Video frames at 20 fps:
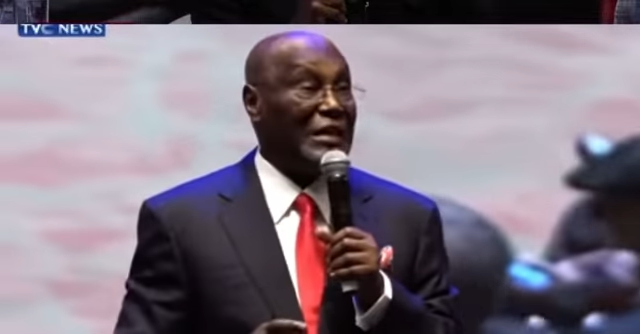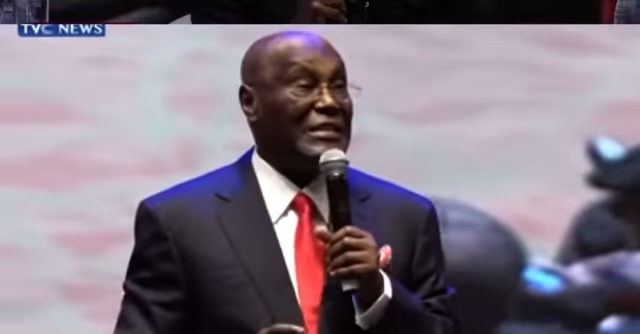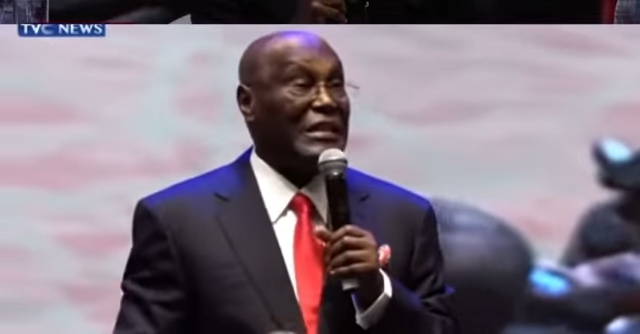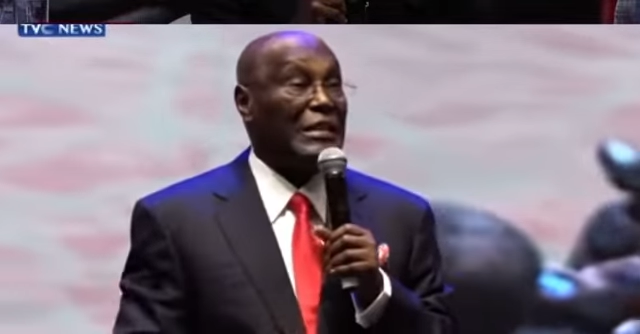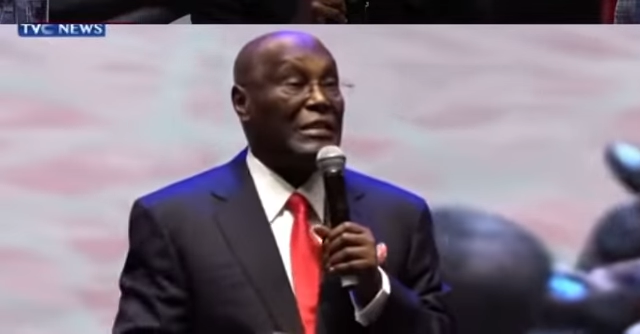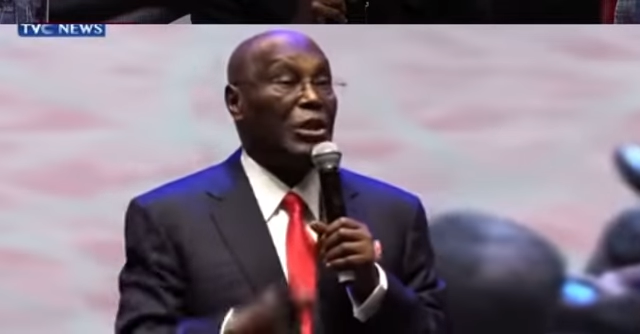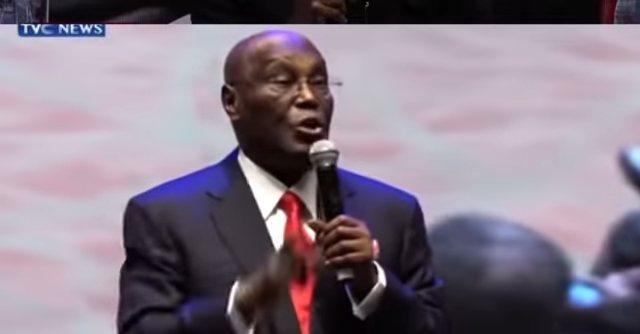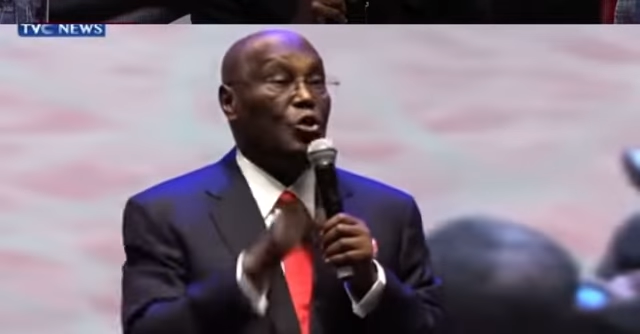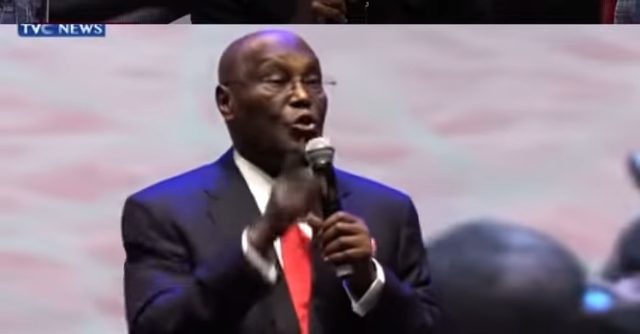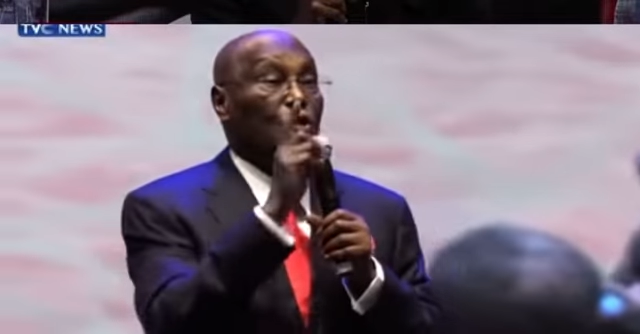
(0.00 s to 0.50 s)
I
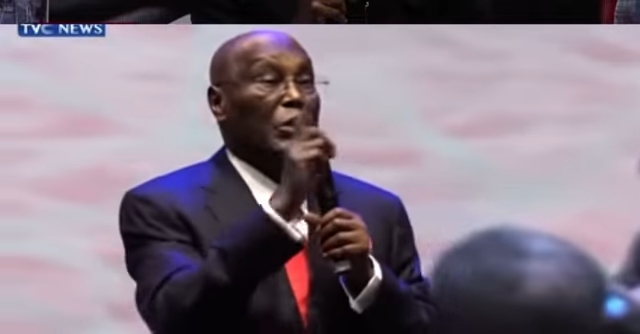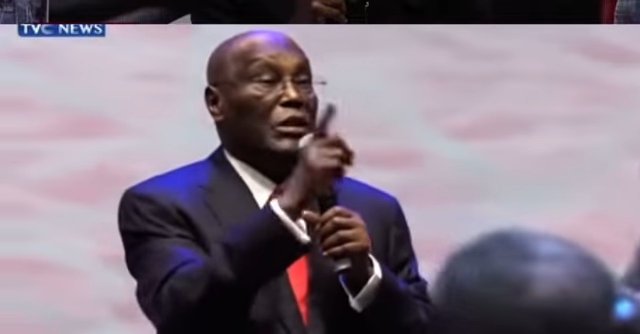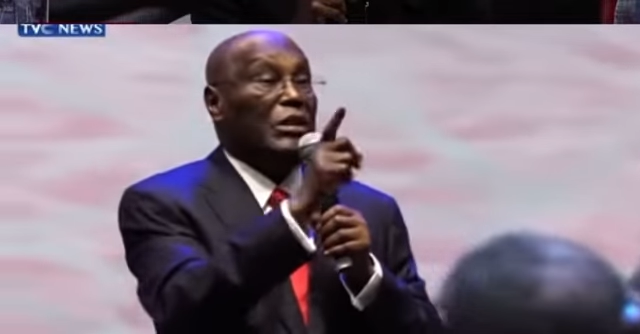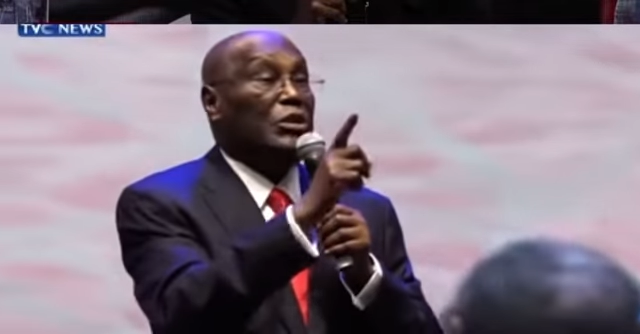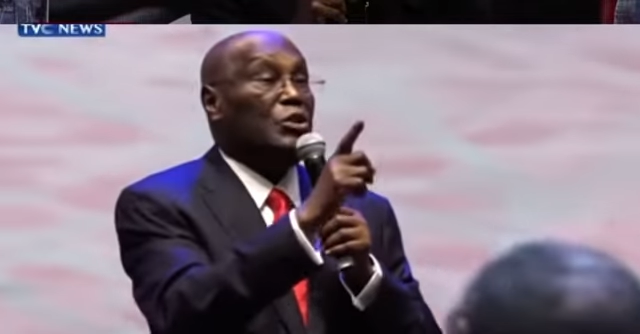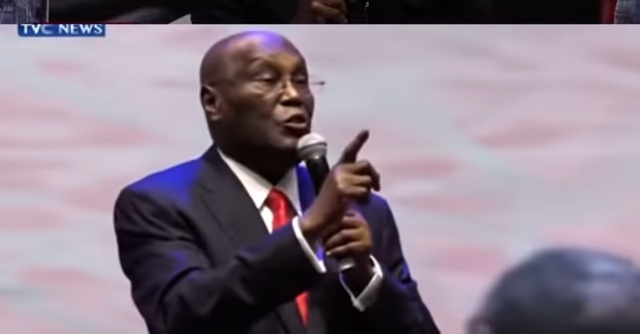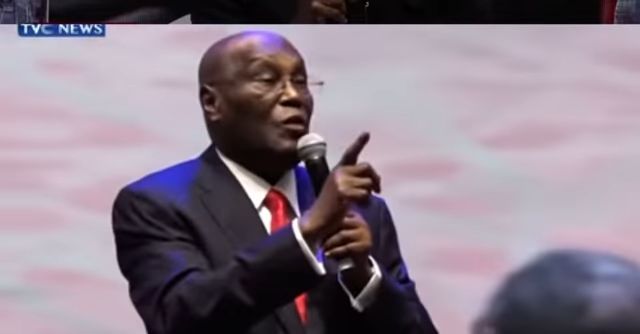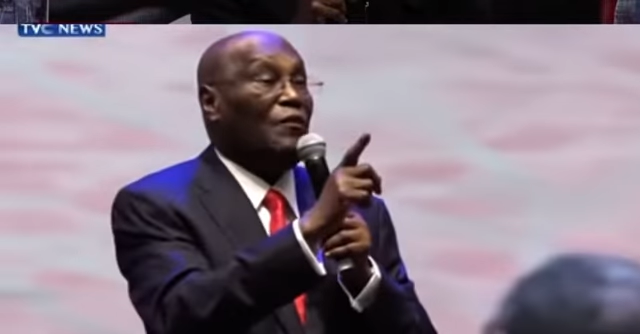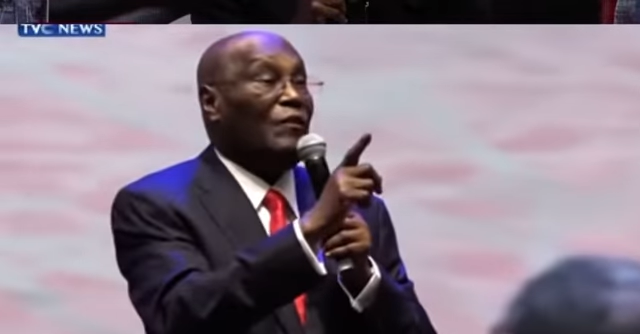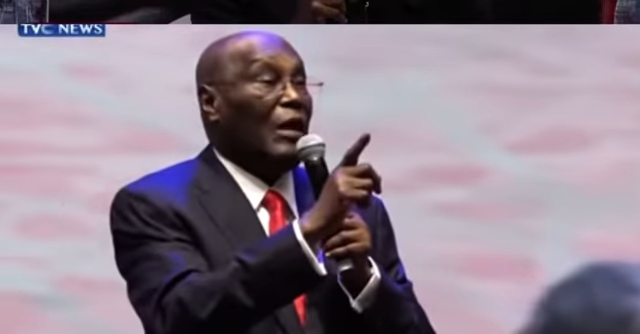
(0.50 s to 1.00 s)
said the
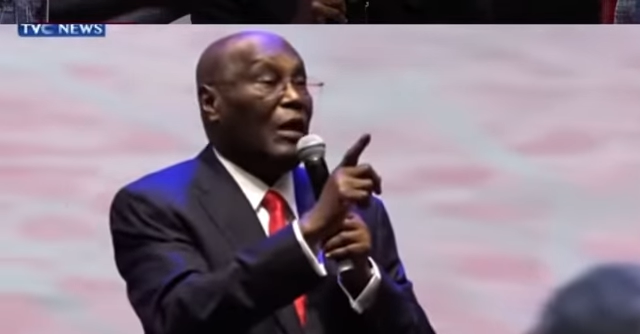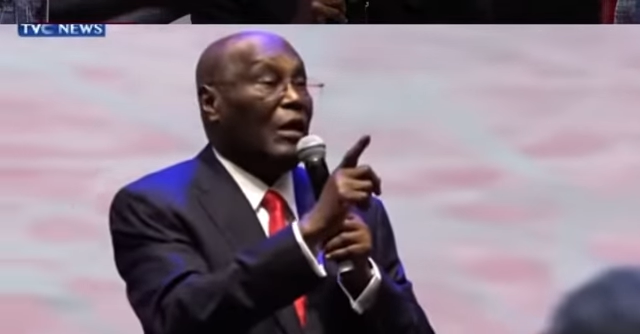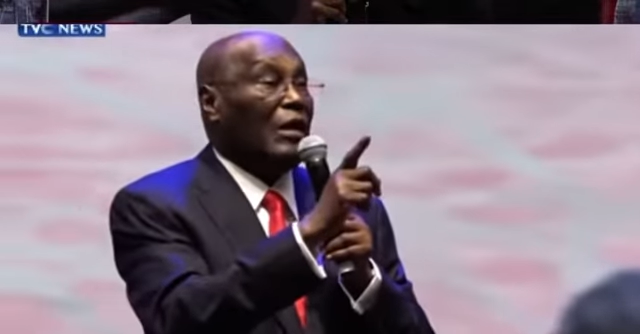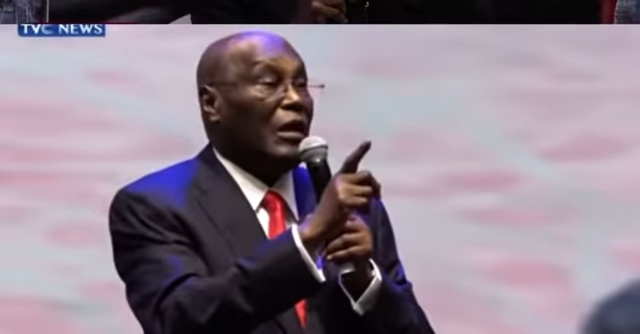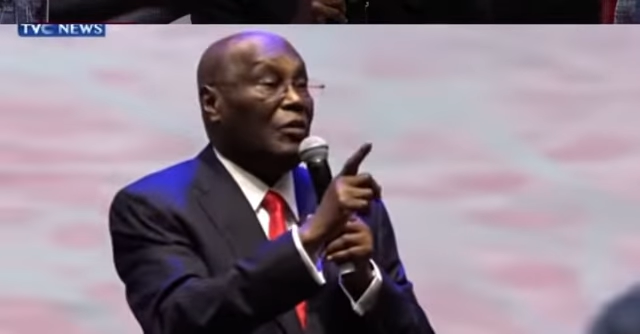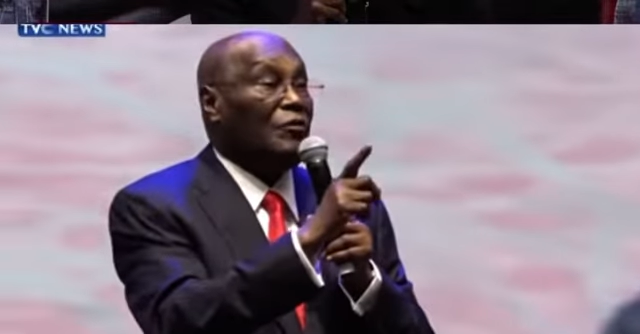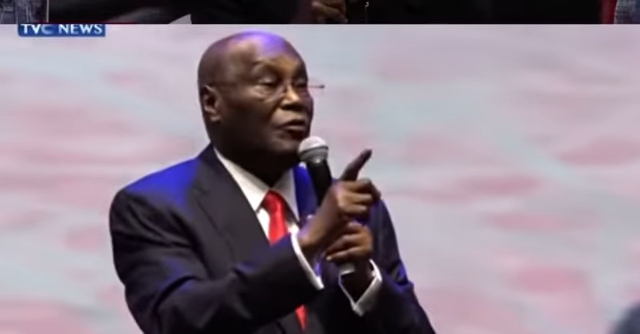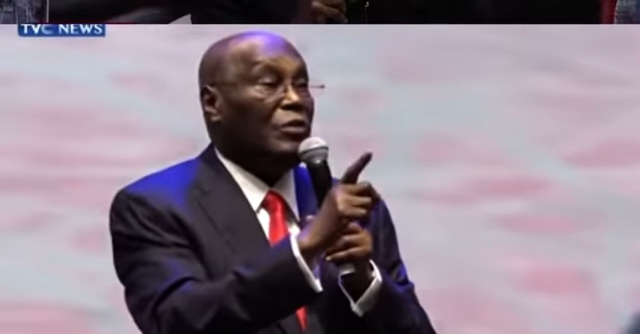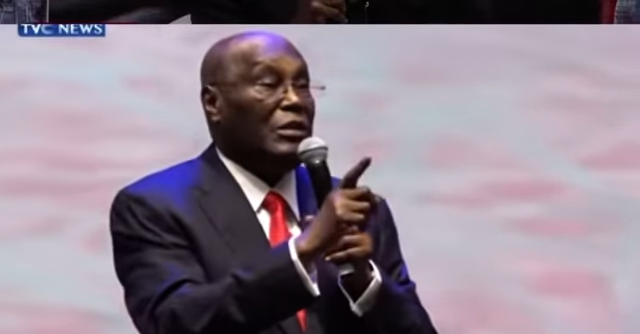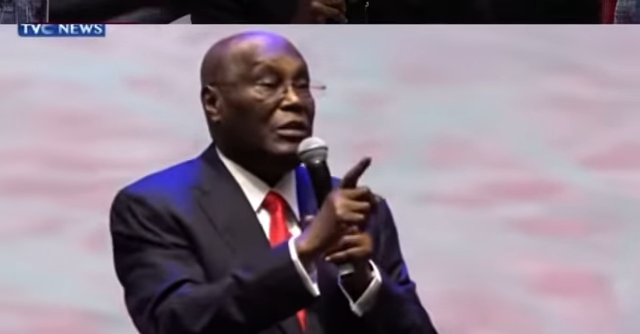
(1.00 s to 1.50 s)
unity of our
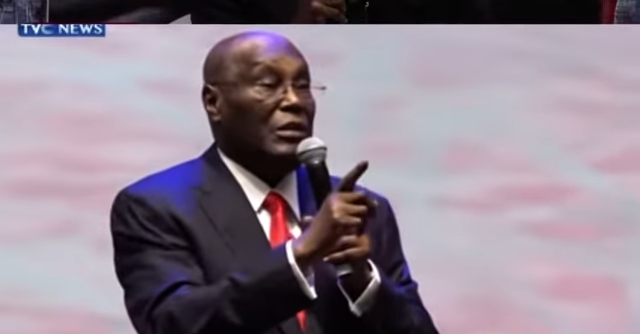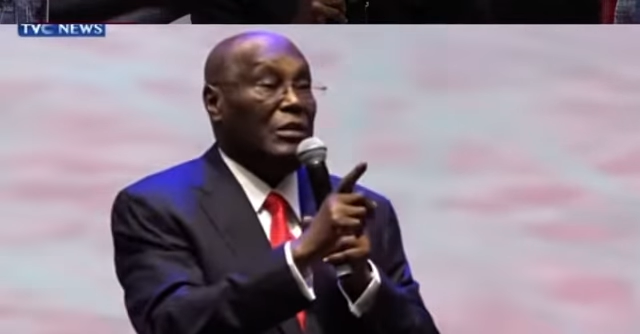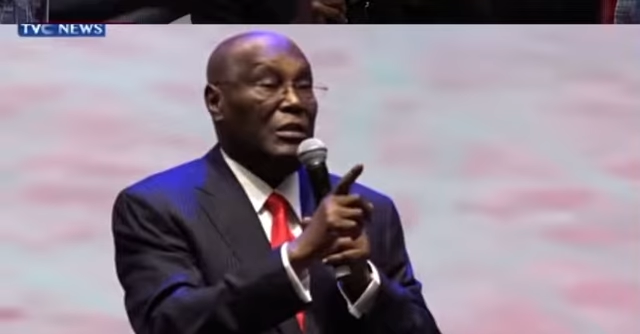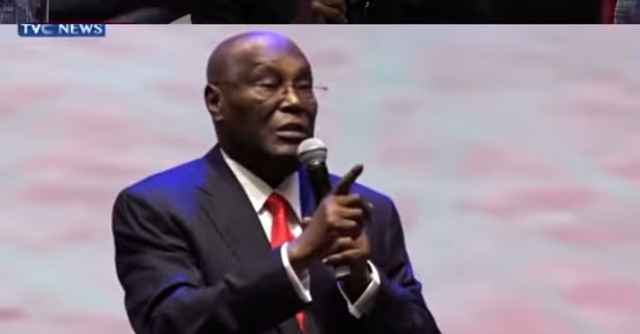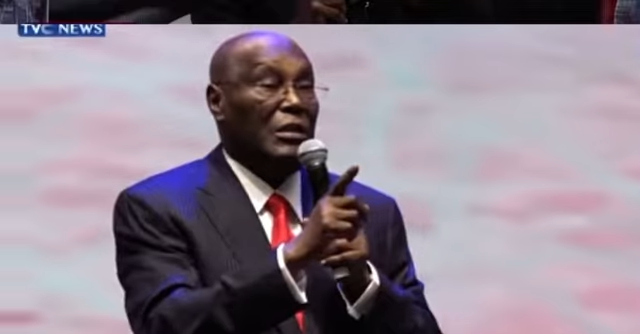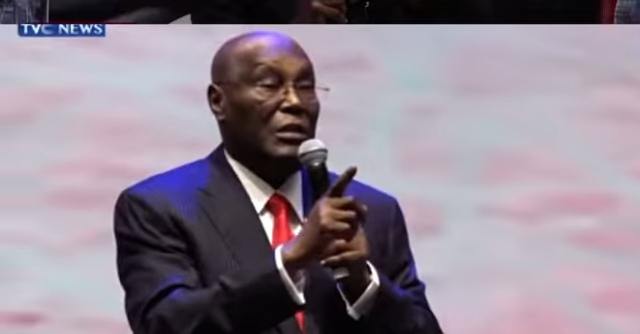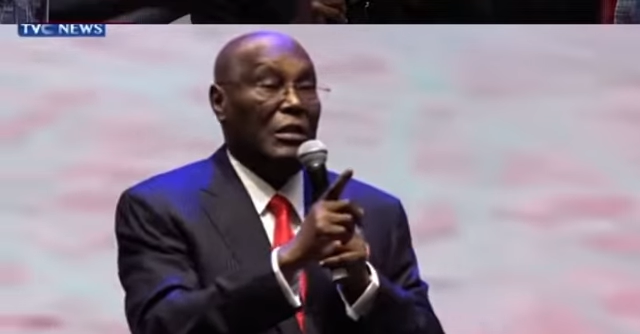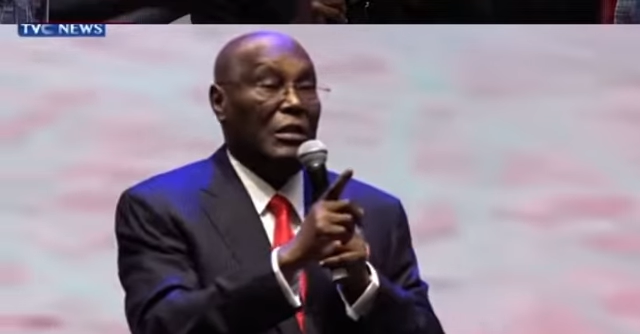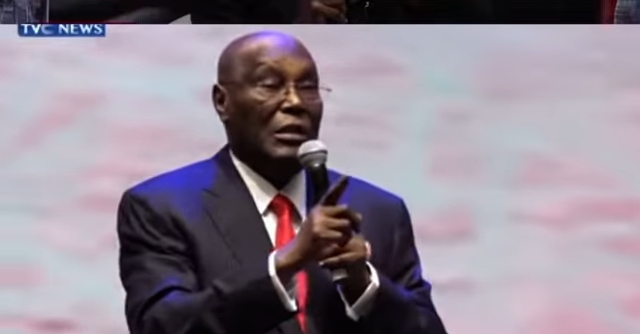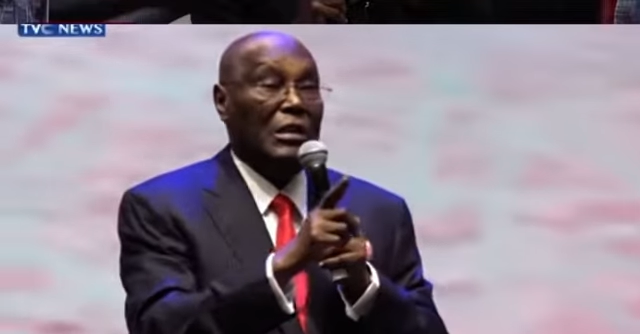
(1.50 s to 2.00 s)
country